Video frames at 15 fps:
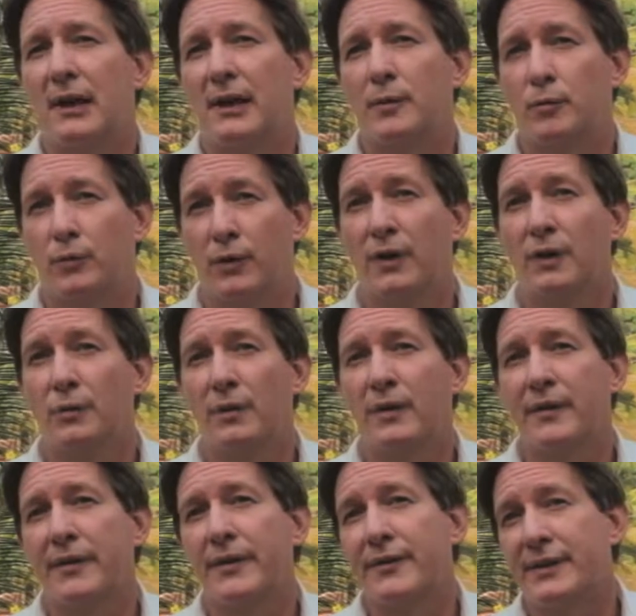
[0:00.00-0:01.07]
I work
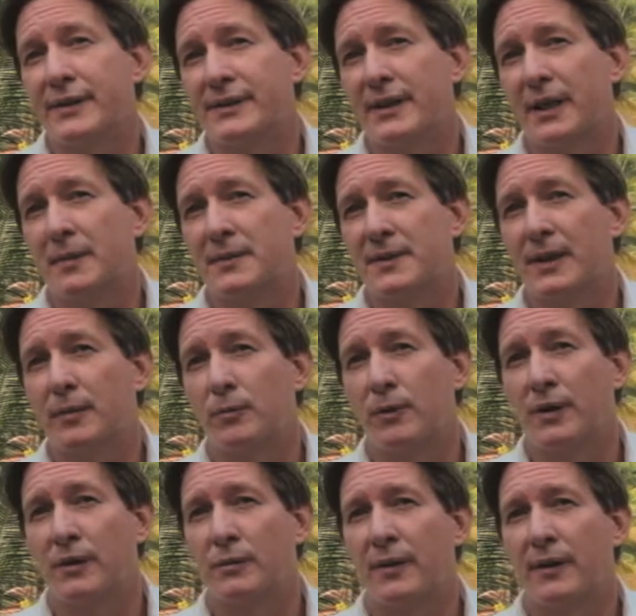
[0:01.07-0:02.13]
with the 3 steps. I
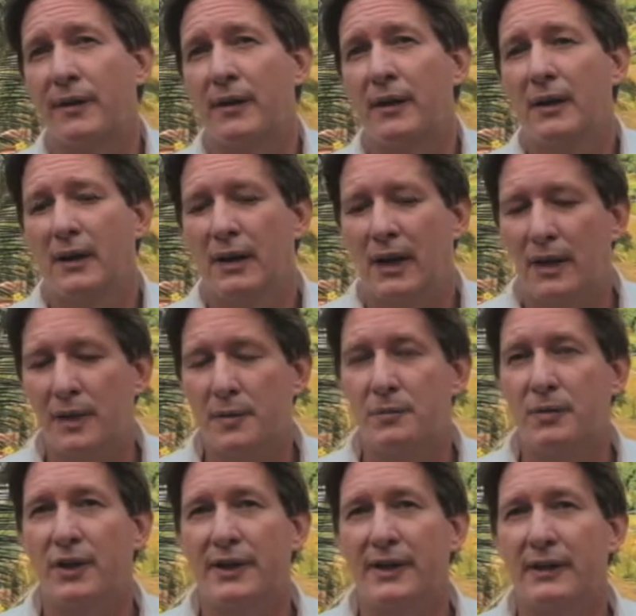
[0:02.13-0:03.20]
work with how the
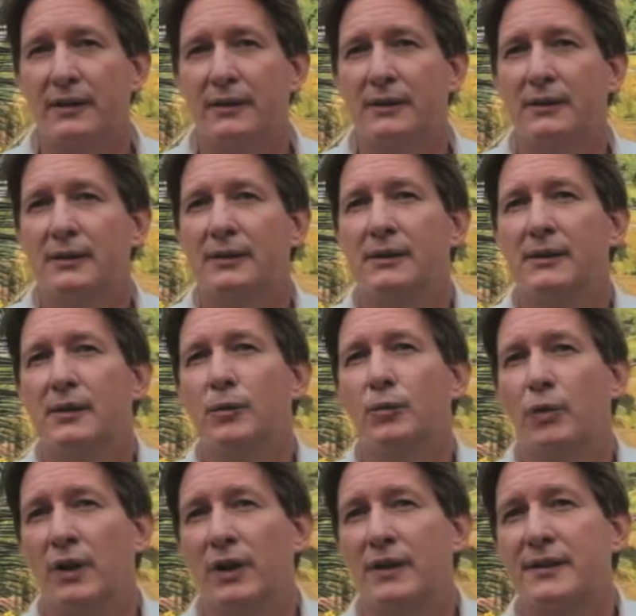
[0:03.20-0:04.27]
body
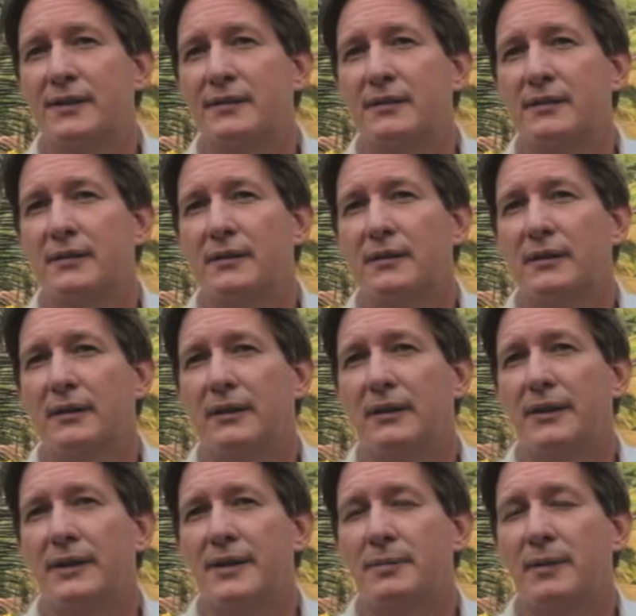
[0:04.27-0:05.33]
works in
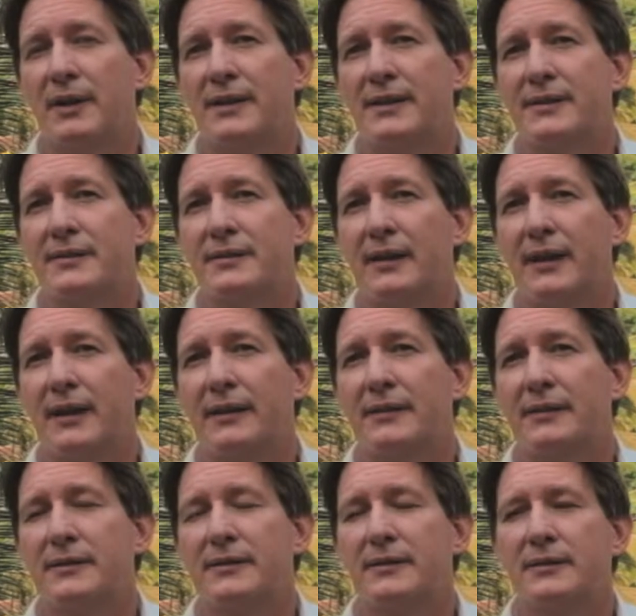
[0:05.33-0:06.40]
these ways,
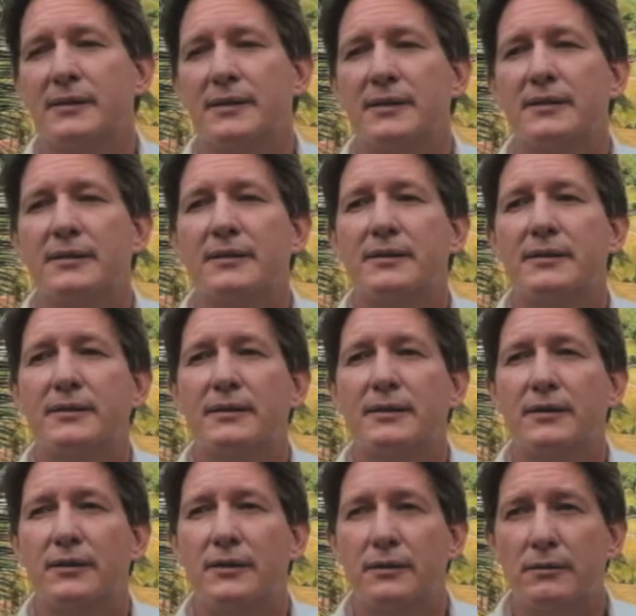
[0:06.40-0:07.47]
and it's
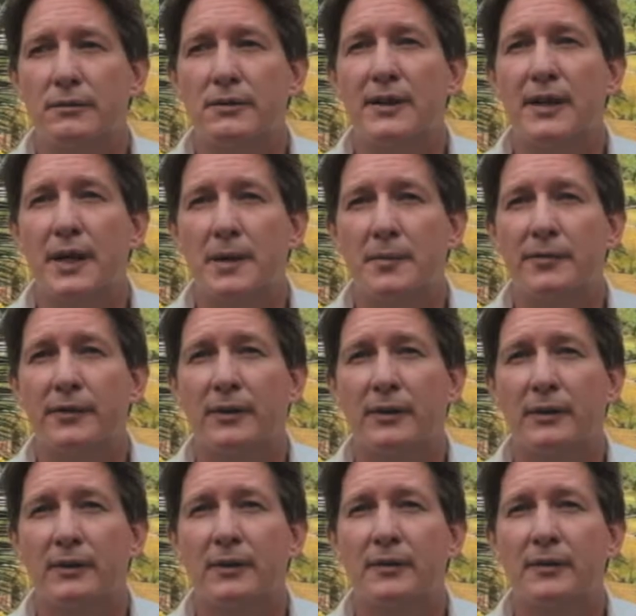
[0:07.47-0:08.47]
hugely helpful.